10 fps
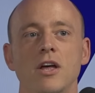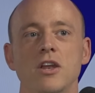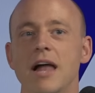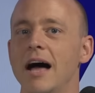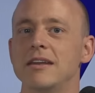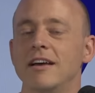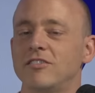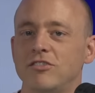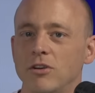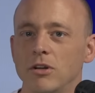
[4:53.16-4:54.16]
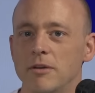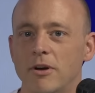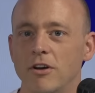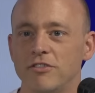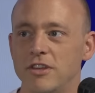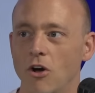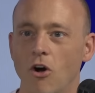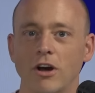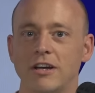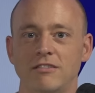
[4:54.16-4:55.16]
not necessarily because the
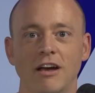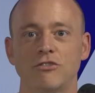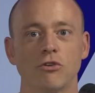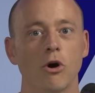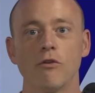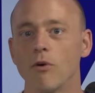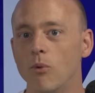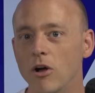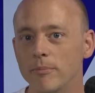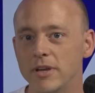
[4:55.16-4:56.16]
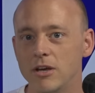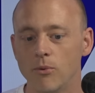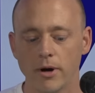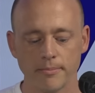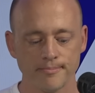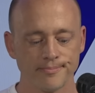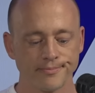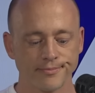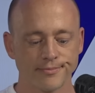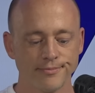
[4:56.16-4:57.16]
architecture overwhelmed anyone.
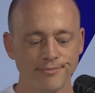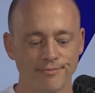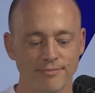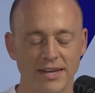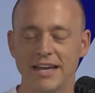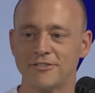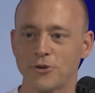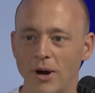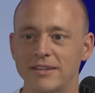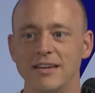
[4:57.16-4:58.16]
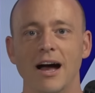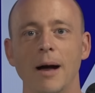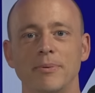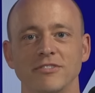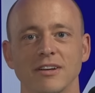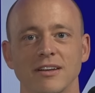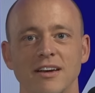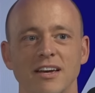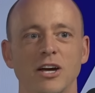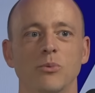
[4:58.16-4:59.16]
It's quite the opposite.
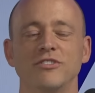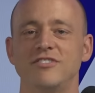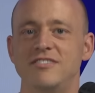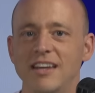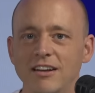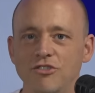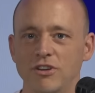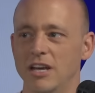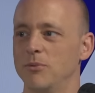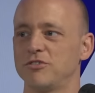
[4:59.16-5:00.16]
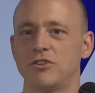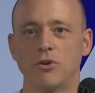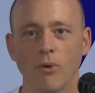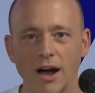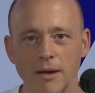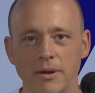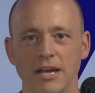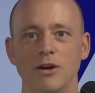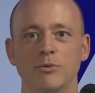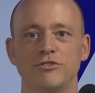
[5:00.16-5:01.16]
It was dingy, it was grimy, it was